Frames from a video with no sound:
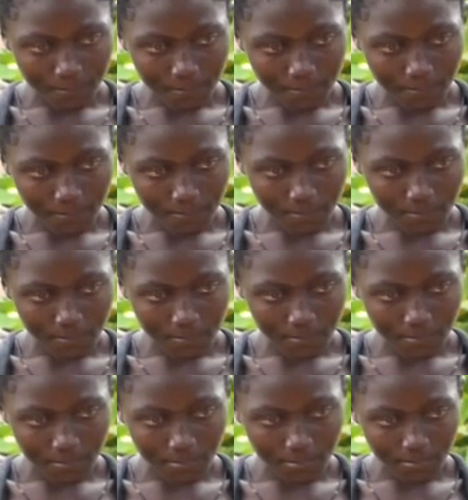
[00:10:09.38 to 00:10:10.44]

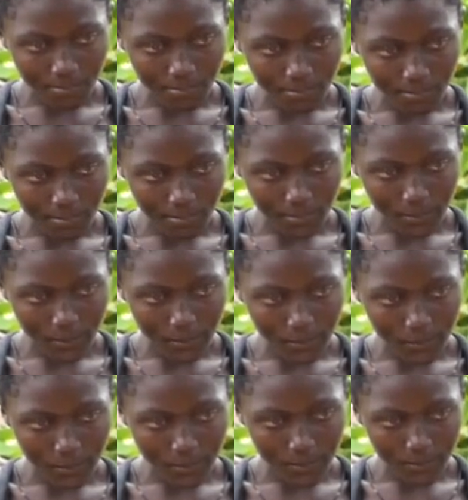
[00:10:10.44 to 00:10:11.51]

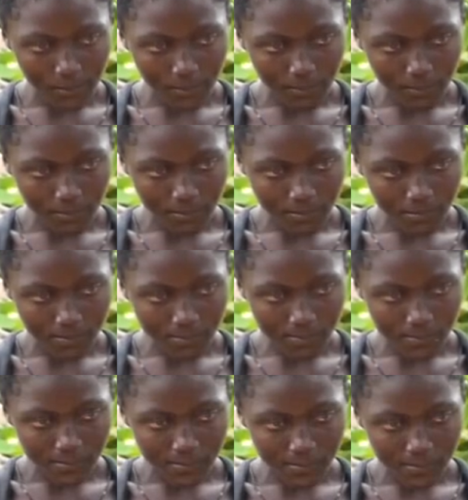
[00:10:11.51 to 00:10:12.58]

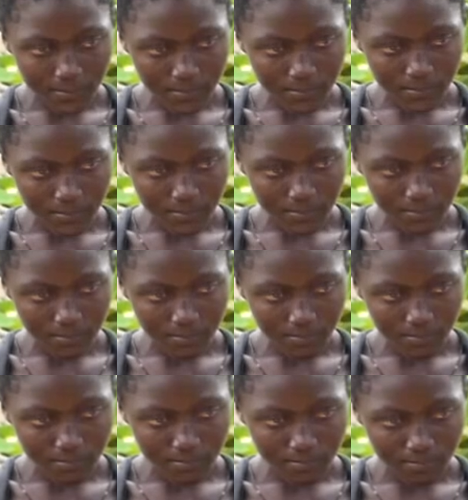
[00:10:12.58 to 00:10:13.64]

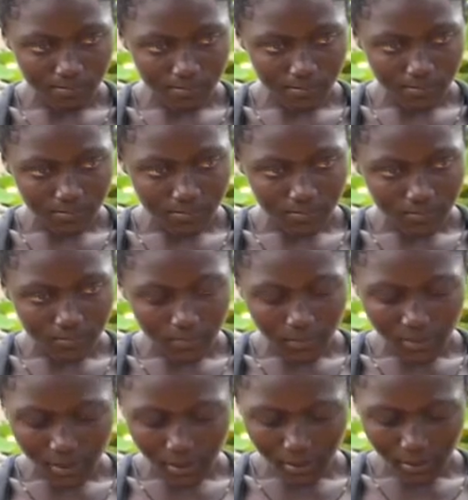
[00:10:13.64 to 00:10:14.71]

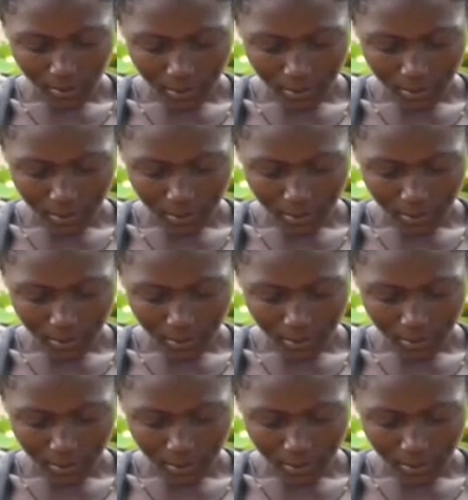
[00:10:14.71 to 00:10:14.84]
No words are spoken by the person on screen.